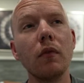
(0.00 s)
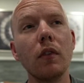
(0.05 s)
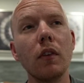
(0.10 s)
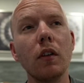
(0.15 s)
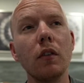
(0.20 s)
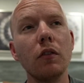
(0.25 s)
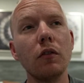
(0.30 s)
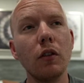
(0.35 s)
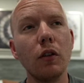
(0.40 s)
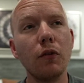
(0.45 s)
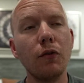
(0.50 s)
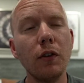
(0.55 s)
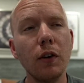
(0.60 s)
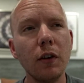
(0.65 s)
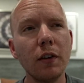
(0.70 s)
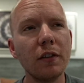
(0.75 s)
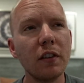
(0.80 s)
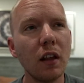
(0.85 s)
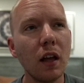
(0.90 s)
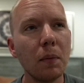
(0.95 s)
So the
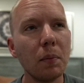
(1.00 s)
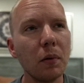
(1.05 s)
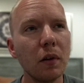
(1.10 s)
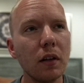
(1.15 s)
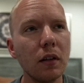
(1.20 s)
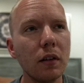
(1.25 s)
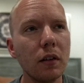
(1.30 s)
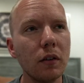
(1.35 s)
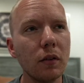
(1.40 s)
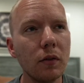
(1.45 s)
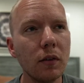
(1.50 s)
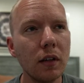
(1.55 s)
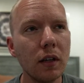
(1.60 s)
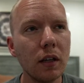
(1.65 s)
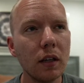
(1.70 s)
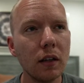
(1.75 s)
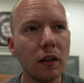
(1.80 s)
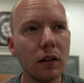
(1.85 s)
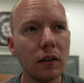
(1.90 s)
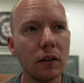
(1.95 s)
first step in
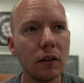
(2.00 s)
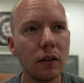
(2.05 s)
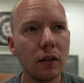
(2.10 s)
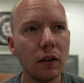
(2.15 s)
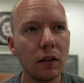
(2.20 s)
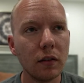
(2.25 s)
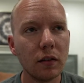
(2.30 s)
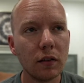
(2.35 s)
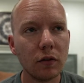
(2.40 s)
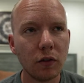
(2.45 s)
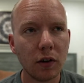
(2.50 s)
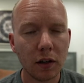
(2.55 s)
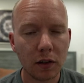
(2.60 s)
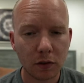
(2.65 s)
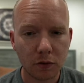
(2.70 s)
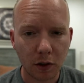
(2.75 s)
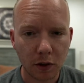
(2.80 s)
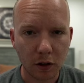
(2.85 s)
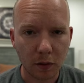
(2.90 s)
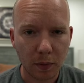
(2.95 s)
doing this
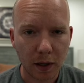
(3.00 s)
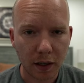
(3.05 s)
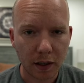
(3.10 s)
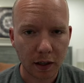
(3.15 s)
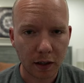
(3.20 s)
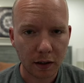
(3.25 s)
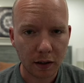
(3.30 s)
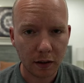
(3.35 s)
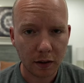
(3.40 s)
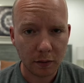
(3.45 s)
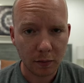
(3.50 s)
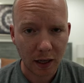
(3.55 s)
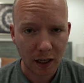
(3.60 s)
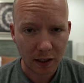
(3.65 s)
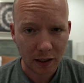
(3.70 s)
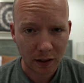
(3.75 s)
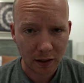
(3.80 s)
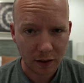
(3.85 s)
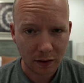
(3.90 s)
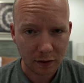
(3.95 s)
transcranial
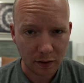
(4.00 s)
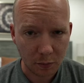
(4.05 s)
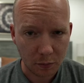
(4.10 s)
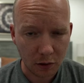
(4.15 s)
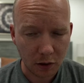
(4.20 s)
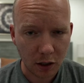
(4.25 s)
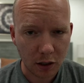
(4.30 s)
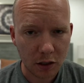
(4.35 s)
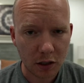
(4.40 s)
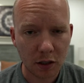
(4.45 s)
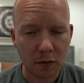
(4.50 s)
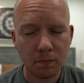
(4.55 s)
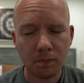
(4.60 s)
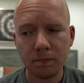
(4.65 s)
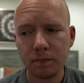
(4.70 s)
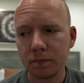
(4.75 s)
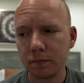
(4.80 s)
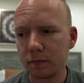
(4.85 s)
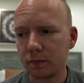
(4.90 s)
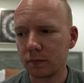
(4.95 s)
magnetic stimulation
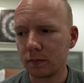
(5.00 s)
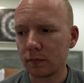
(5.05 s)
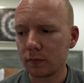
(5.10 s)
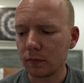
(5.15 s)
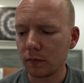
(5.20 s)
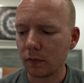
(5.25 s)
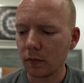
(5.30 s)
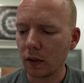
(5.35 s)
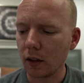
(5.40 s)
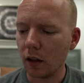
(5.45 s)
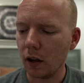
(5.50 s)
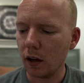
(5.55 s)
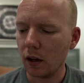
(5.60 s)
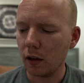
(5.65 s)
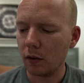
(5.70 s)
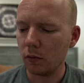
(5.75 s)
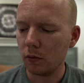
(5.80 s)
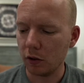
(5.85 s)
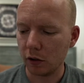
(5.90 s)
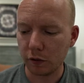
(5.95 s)

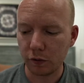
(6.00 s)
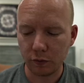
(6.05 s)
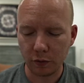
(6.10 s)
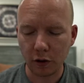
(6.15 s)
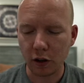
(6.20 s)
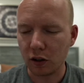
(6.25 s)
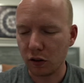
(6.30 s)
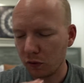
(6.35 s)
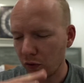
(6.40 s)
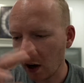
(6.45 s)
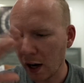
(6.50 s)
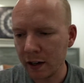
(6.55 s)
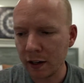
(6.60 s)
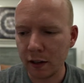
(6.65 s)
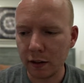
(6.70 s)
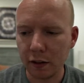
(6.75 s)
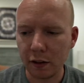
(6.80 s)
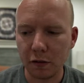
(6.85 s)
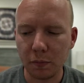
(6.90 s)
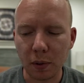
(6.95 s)
was first
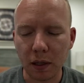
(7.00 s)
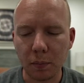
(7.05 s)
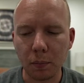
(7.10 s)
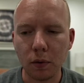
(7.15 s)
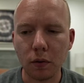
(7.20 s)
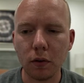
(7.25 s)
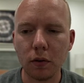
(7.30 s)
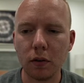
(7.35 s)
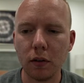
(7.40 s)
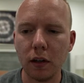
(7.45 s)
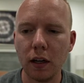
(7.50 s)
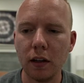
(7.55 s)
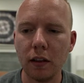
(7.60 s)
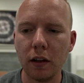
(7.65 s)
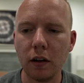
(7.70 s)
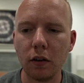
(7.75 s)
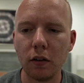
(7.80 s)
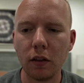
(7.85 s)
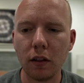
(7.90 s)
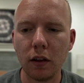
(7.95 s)
finding these people, and
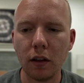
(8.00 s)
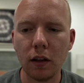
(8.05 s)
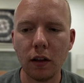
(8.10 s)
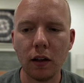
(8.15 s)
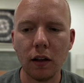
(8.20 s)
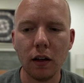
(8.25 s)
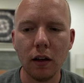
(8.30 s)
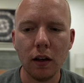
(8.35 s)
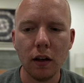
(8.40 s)
they're the